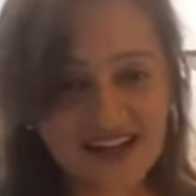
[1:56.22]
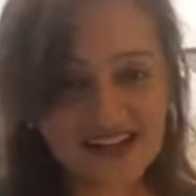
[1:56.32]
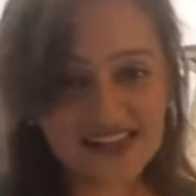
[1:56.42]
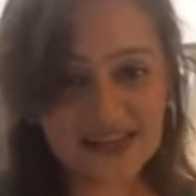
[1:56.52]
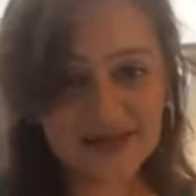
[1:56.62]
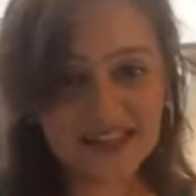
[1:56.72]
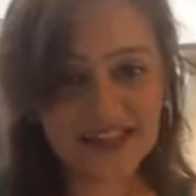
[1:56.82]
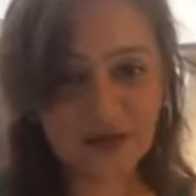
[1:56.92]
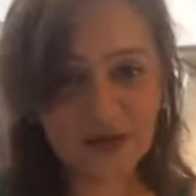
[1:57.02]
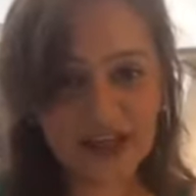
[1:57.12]
Just give me
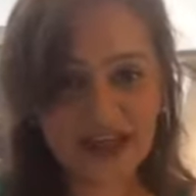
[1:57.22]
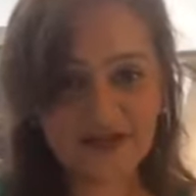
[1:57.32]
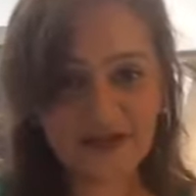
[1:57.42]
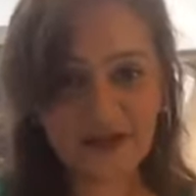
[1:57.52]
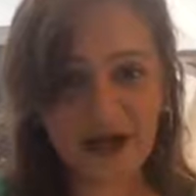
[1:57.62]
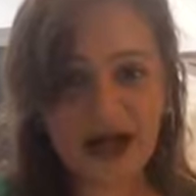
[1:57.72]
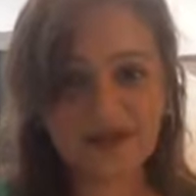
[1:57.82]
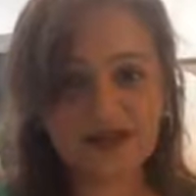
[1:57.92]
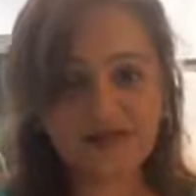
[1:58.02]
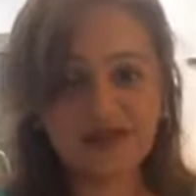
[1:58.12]
like a wave or a pop
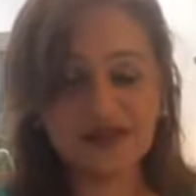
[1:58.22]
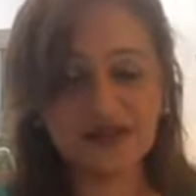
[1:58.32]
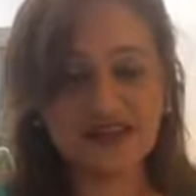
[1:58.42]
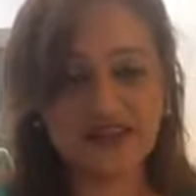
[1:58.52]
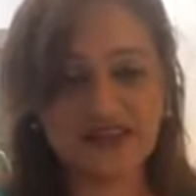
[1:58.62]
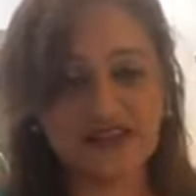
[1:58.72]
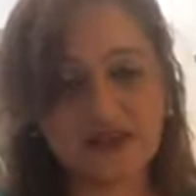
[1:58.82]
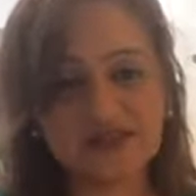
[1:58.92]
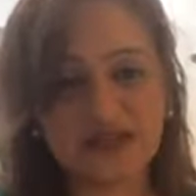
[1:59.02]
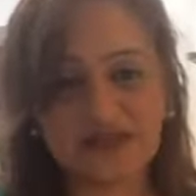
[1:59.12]
or give me like a
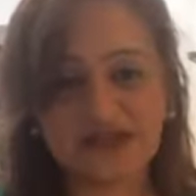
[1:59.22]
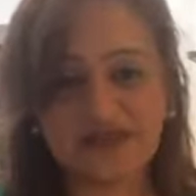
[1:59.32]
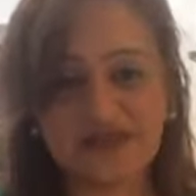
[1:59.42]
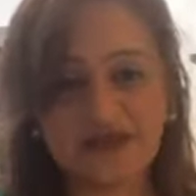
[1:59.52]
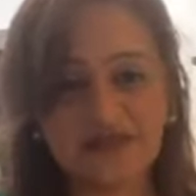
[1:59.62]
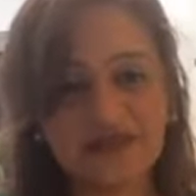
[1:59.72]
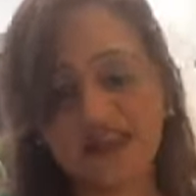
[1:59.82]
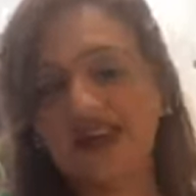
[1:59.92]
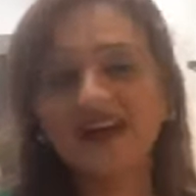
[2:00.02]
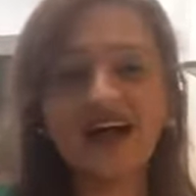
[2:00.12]
thumbs up or something.
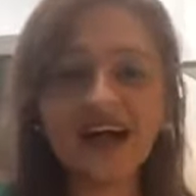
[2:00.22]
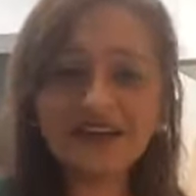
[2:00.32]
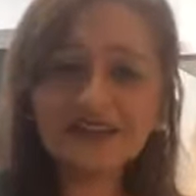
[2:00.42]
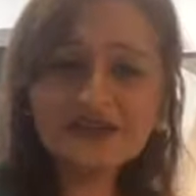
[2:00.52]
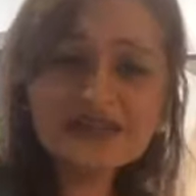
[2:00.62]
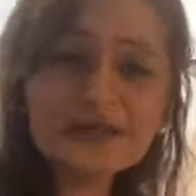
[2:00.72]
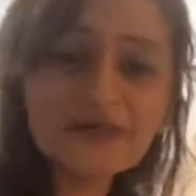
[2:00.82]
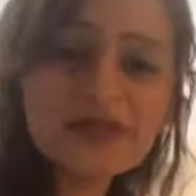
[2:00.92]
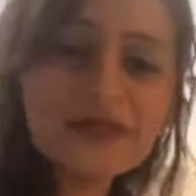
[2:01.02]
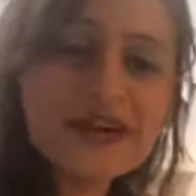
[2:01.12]
I don't know what's up
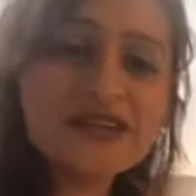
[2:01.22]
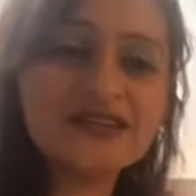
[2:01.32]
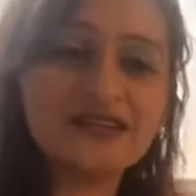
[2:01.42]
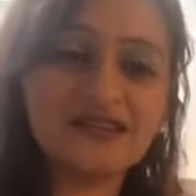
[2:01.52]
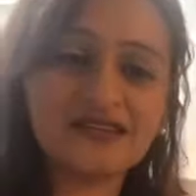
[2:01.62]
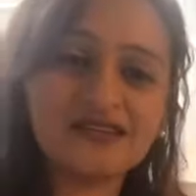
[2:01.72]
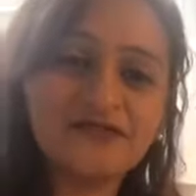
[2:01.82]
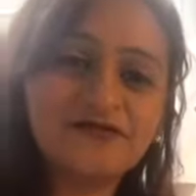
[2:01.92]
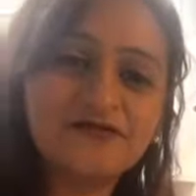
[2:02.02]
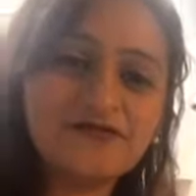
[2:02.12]
with my
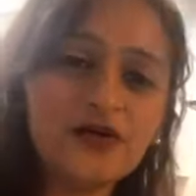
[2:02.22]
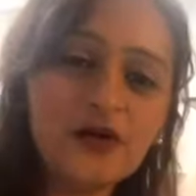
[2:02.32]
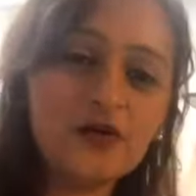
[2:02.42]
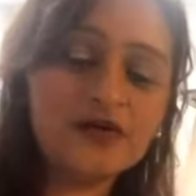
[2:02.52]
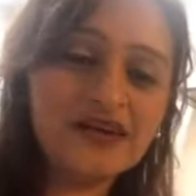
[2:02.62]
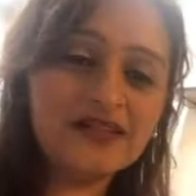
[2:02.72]
phone.